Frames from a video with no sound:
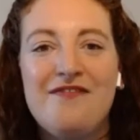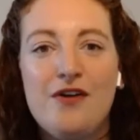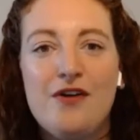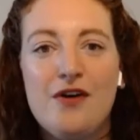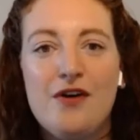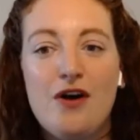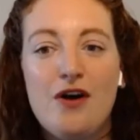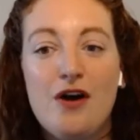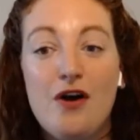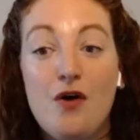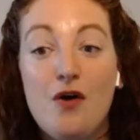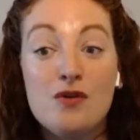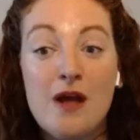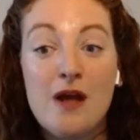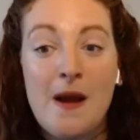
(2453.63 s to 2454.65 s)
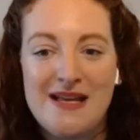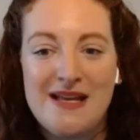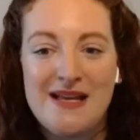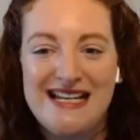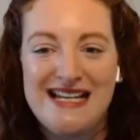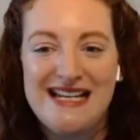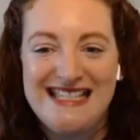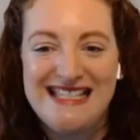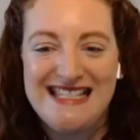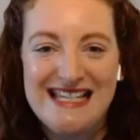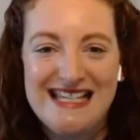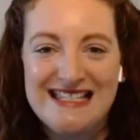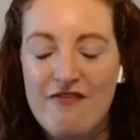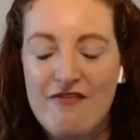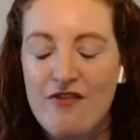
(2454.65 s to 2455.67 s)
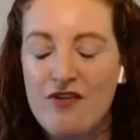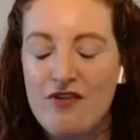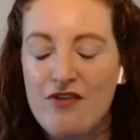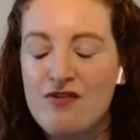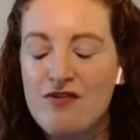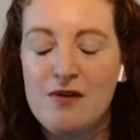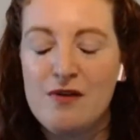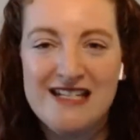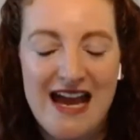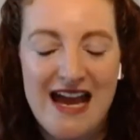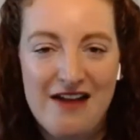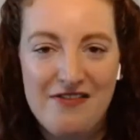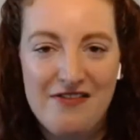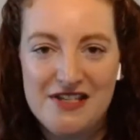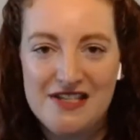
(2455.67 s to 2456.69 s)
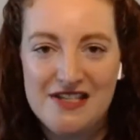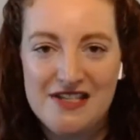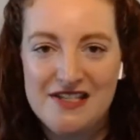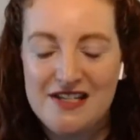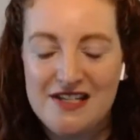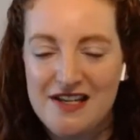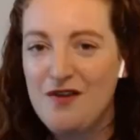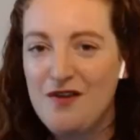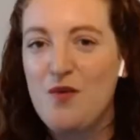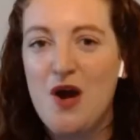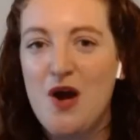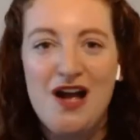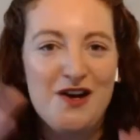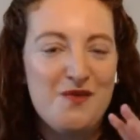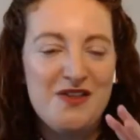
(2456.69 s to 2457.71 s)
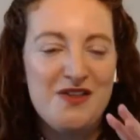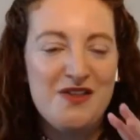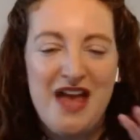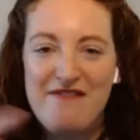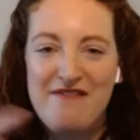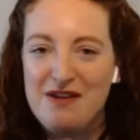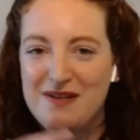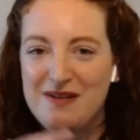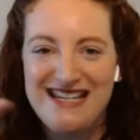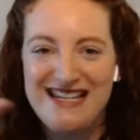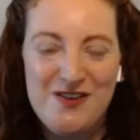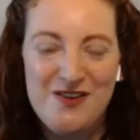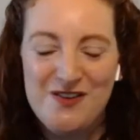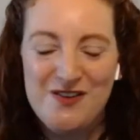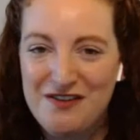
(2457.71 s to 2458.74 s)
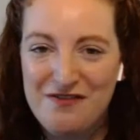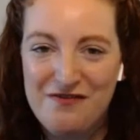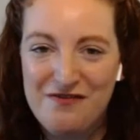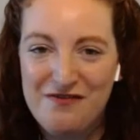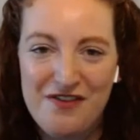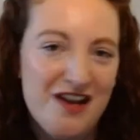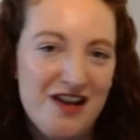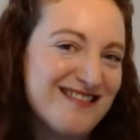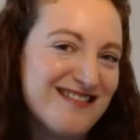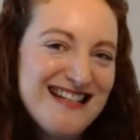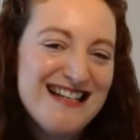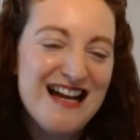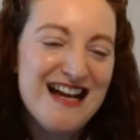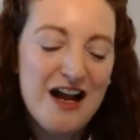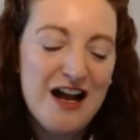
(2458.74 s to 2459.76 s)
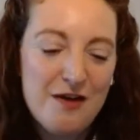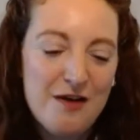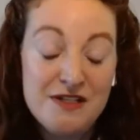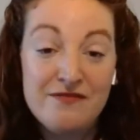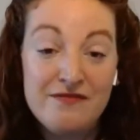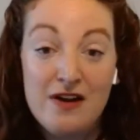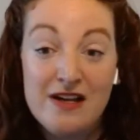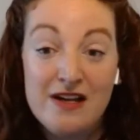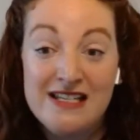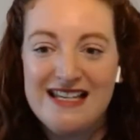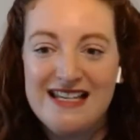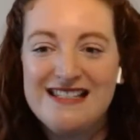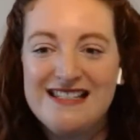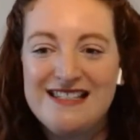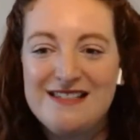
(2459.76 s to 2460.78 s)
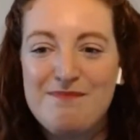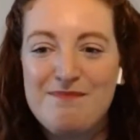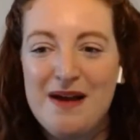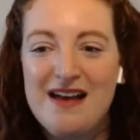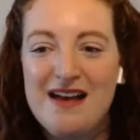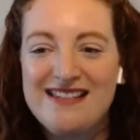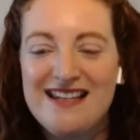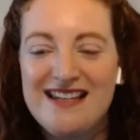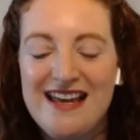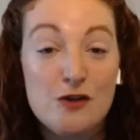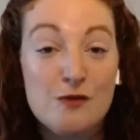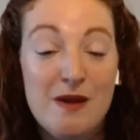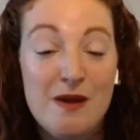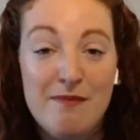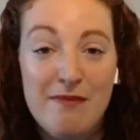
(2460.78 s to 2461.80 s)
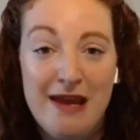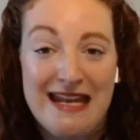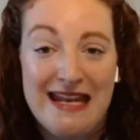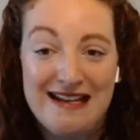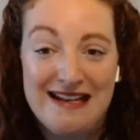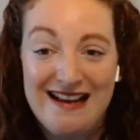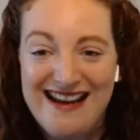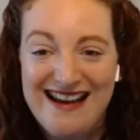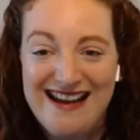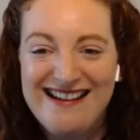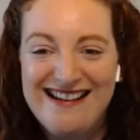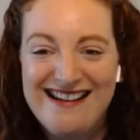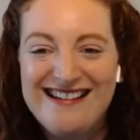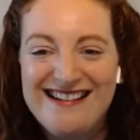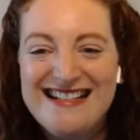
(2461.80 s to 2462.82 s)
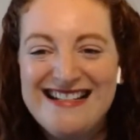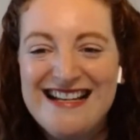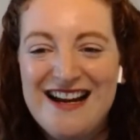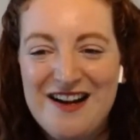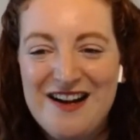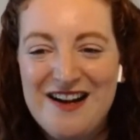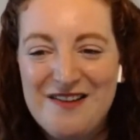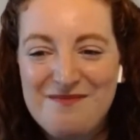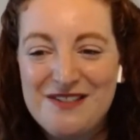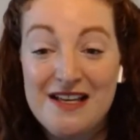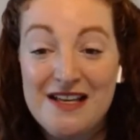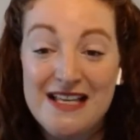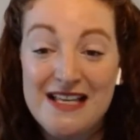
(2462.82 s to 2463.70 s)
for all abilities. I've got no idea how this is going to work with everybody on different devices, but it'll all be made clear. So that